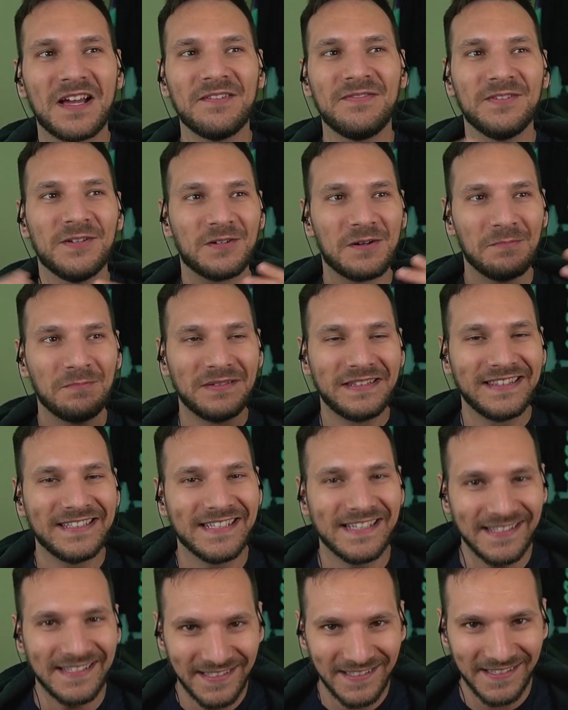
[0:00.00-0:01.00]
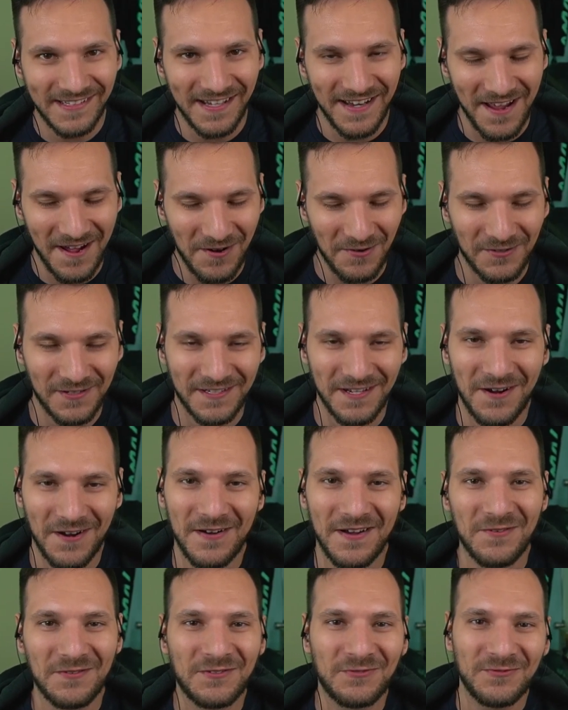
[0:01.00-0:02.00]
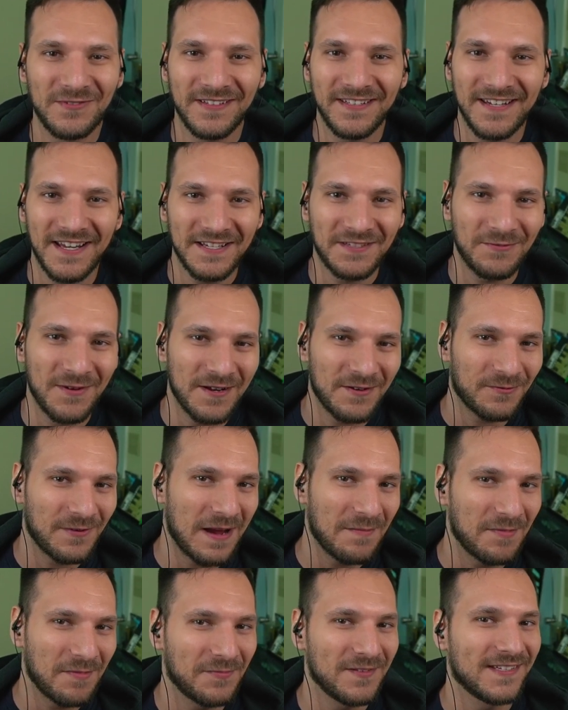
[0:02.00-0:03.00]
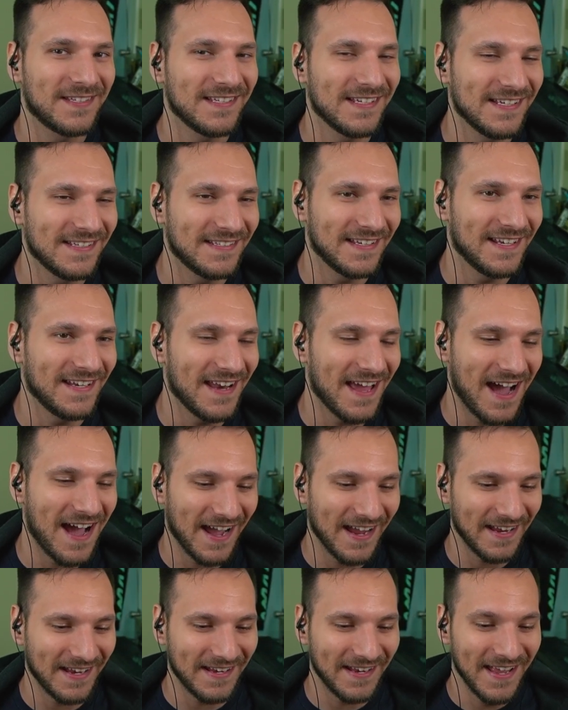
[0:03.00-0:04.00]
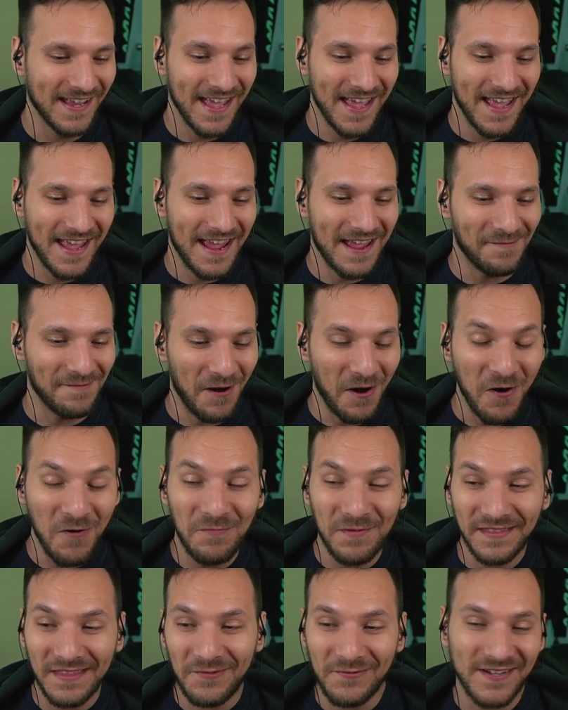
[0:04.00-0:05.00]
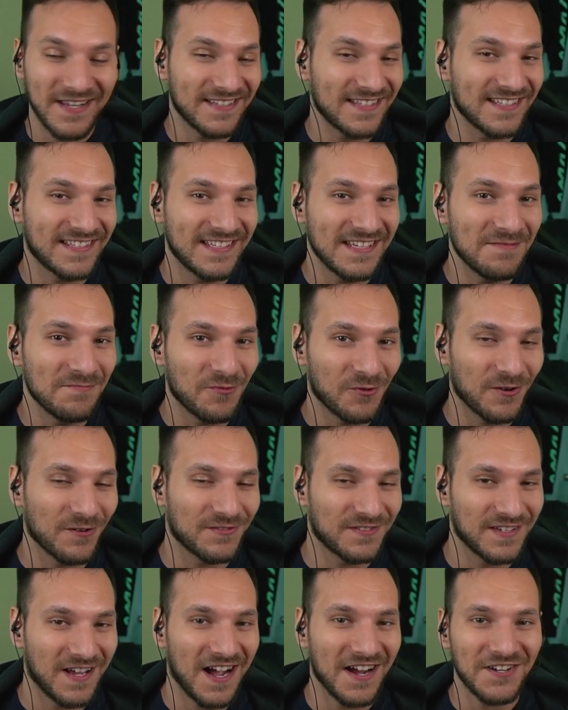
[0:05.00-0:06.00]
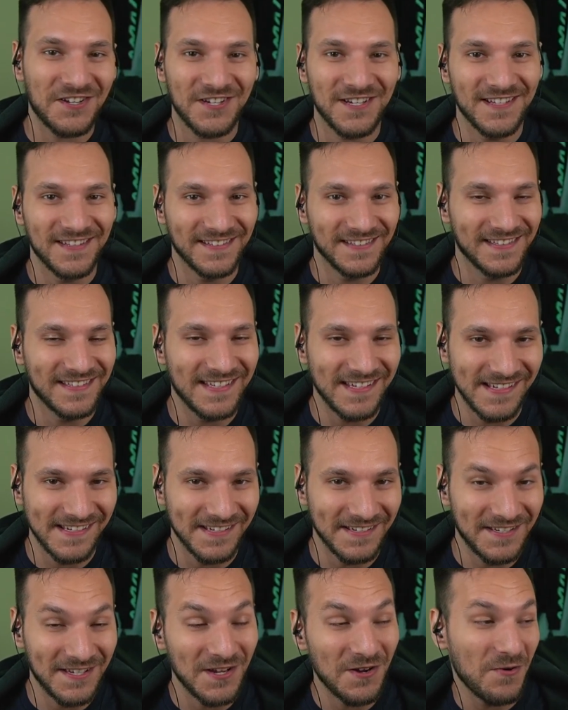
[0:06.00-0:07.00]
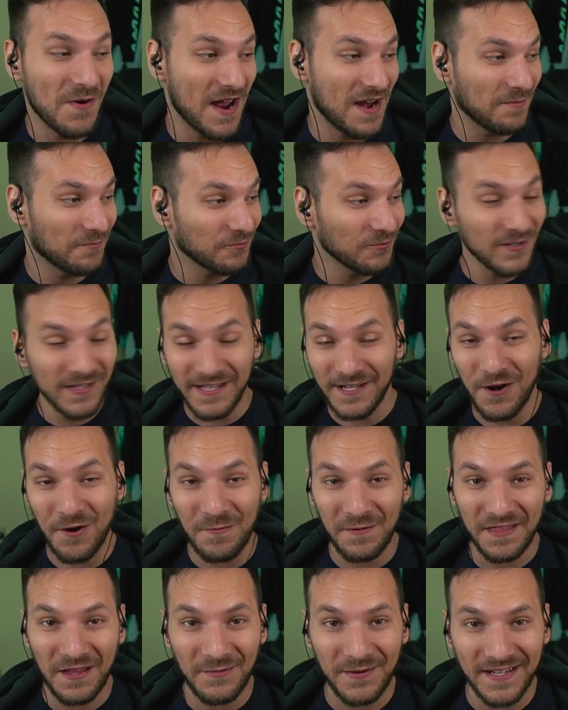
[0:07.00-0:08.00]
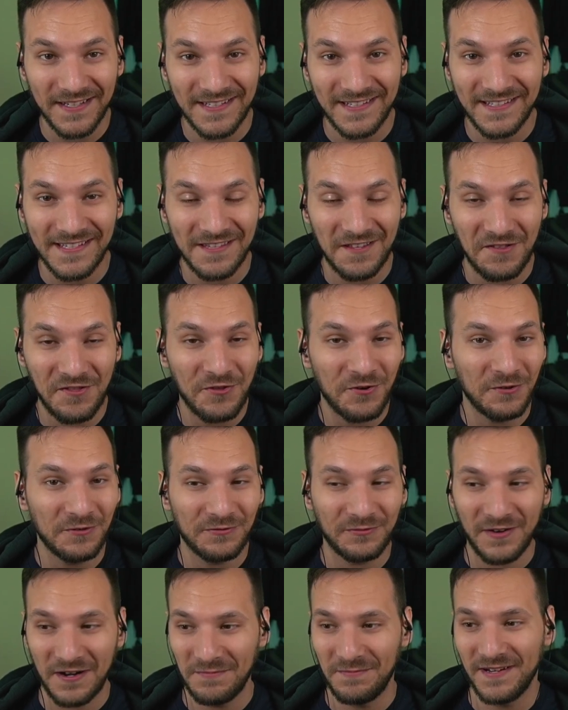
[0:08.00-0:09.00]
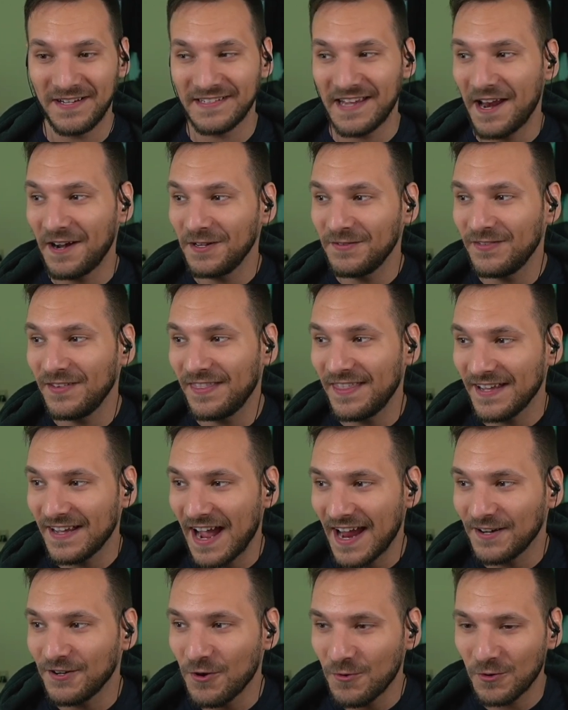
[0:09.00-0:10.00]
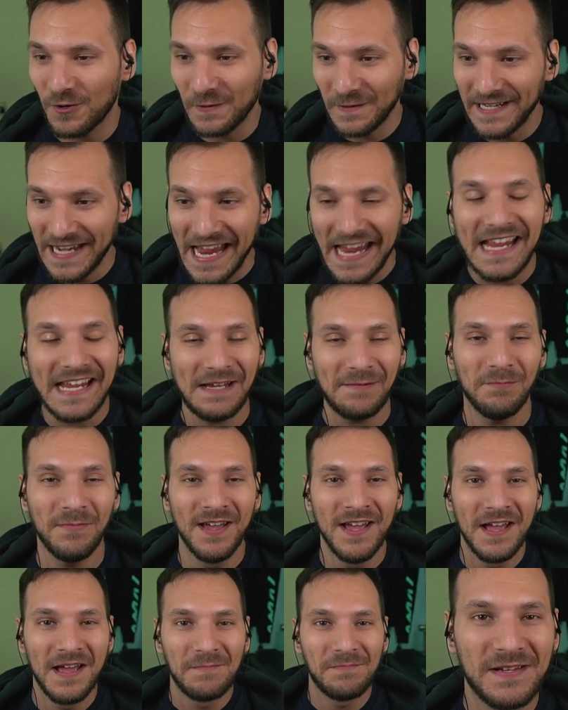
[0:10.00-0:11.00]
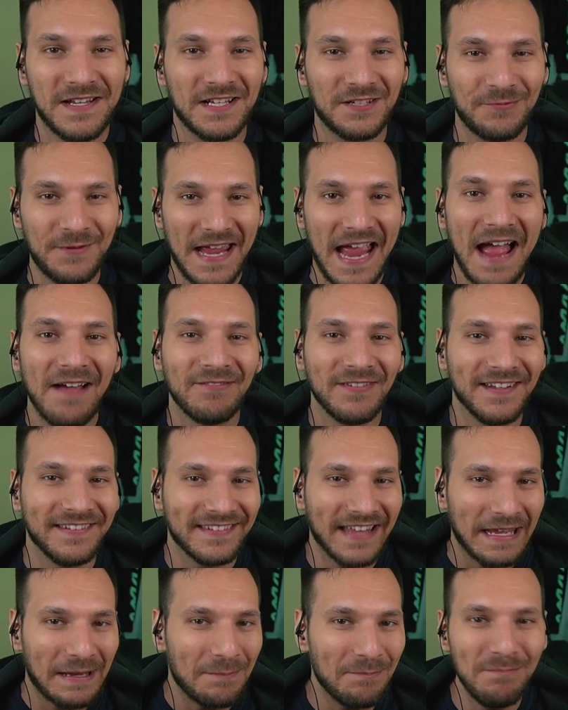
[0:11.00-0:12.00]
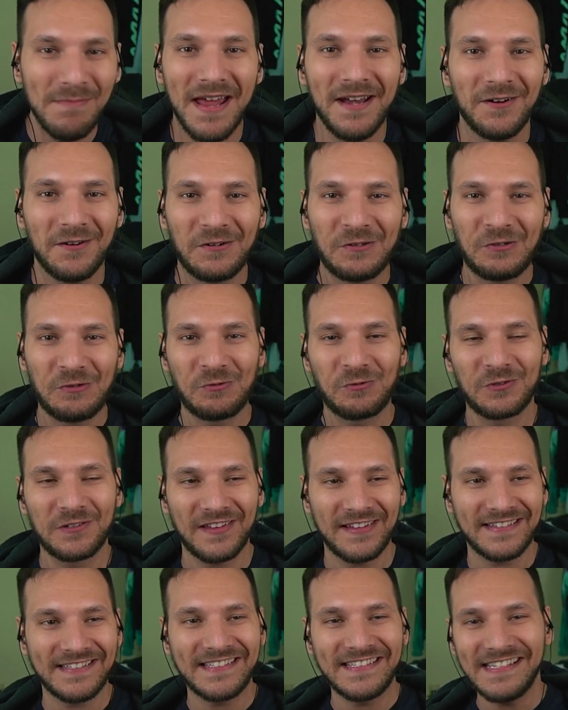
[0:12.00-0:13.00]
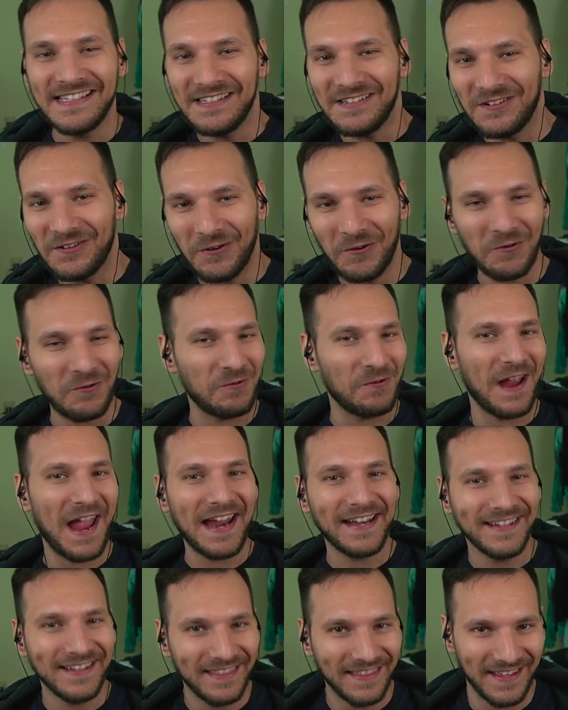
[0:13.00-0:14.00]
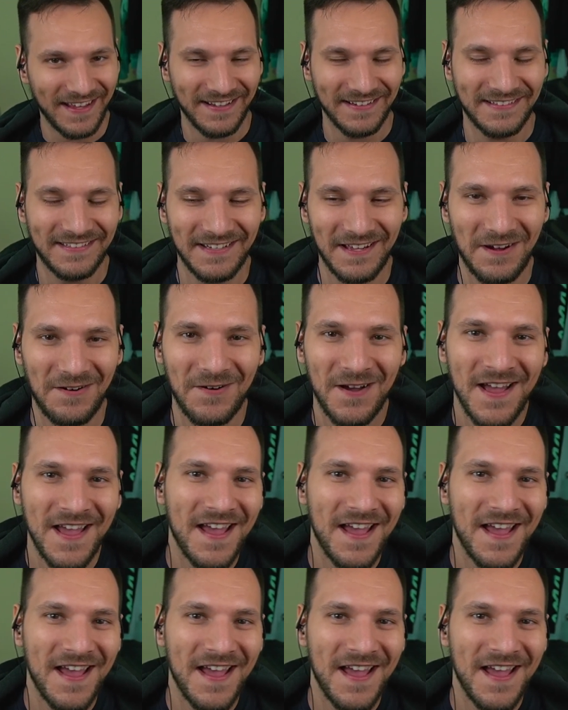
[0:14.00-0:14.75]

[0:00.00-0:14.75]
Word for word: I feel complete, you know? So it was a really nice way to wrap up the season. I am hoping that we get to see more of Sasha in season two, and I'm really hoping that we get to see the third friend because I don't even think I know her name because we haven't like met her or like seen her or anything. So